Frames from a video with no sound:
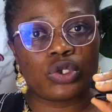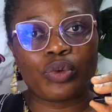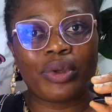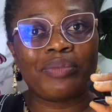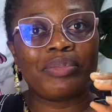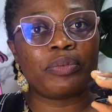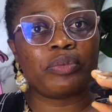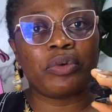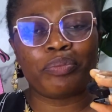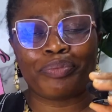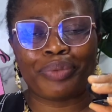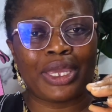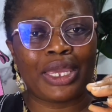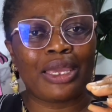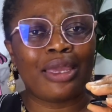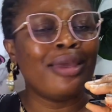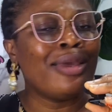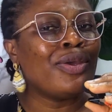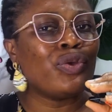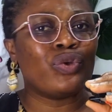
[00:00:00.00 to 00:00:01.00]
When people
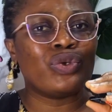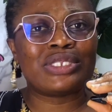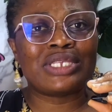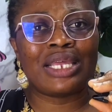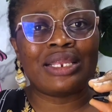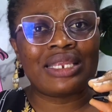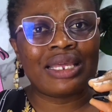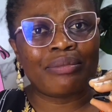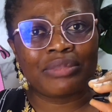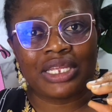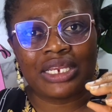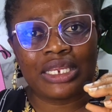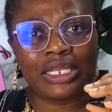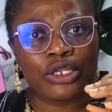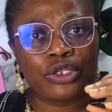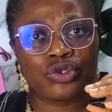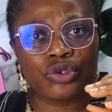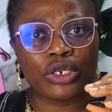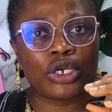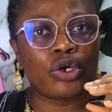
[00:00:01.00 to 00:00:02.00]
pay, you send them the
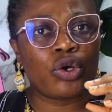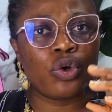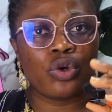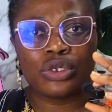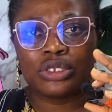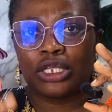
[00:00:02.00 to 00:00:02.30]
link to the course,